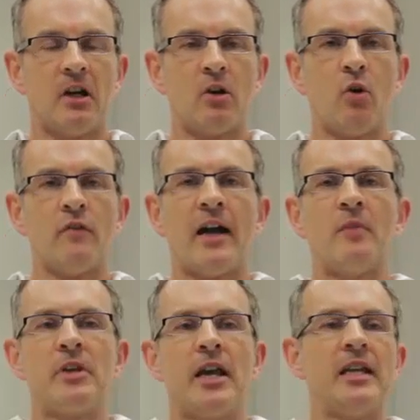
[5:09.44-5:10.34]
a lot of
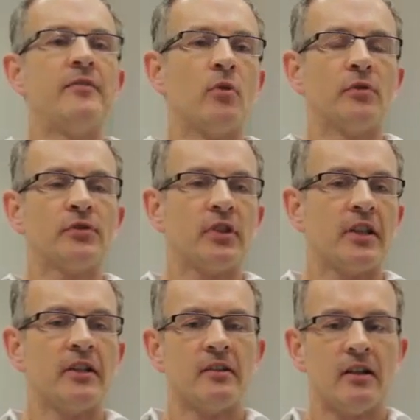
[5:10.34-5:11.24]
our behaviour,
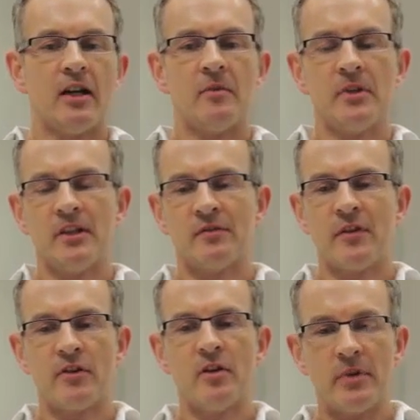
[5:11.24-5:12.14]
obviously, is
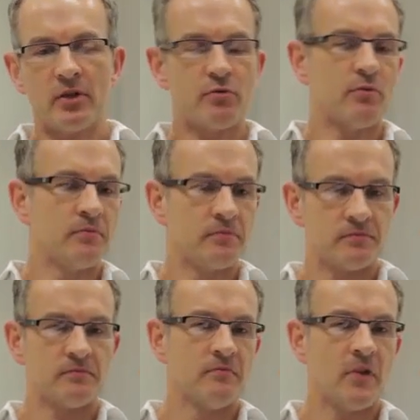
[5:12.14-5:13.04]
very habitual.
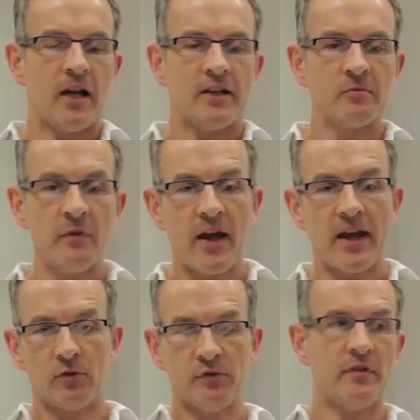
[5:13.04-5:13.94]
And some of that
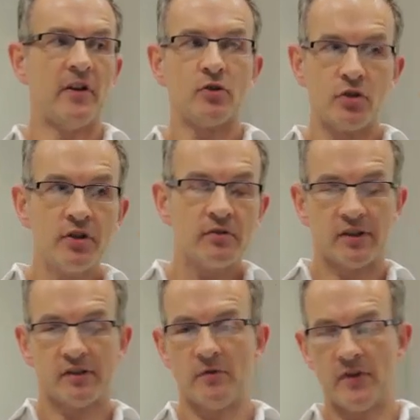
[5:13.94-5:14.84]
is obviously very good,
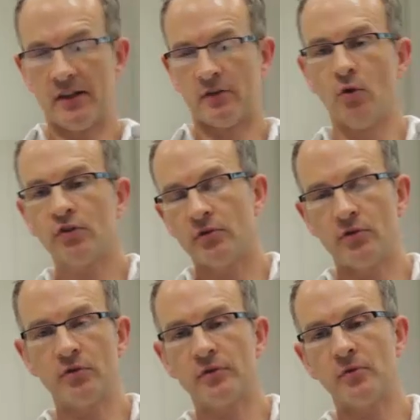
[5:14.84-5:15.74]
and some of it is not so
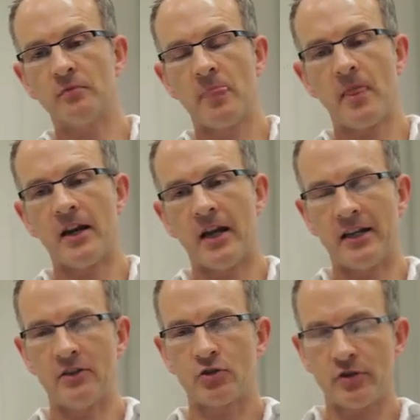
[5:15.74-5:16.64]
useful.
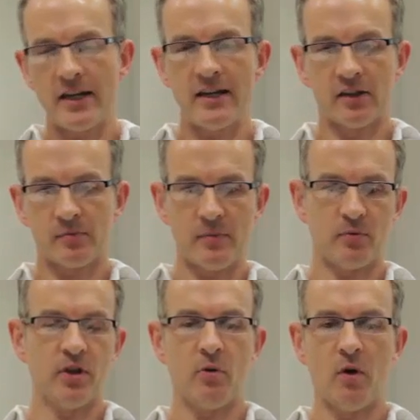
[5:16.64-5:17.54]
And in trading, as
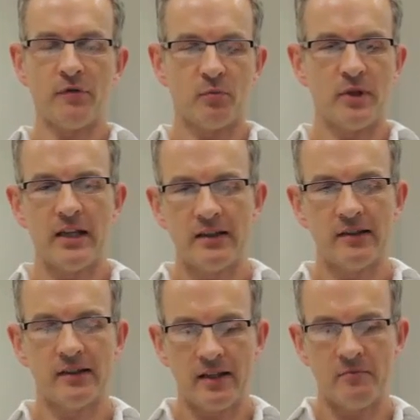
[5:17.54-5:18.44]
people know, often we get
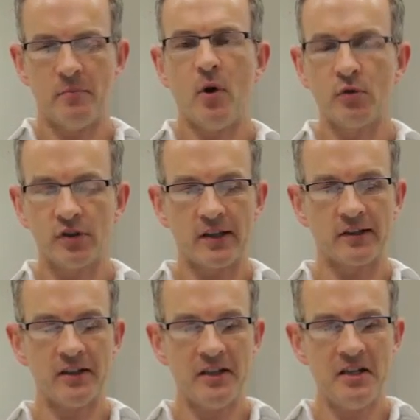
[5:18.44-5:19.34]
these
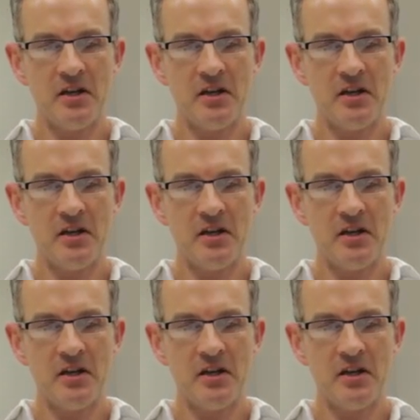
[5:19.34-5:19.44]
impulses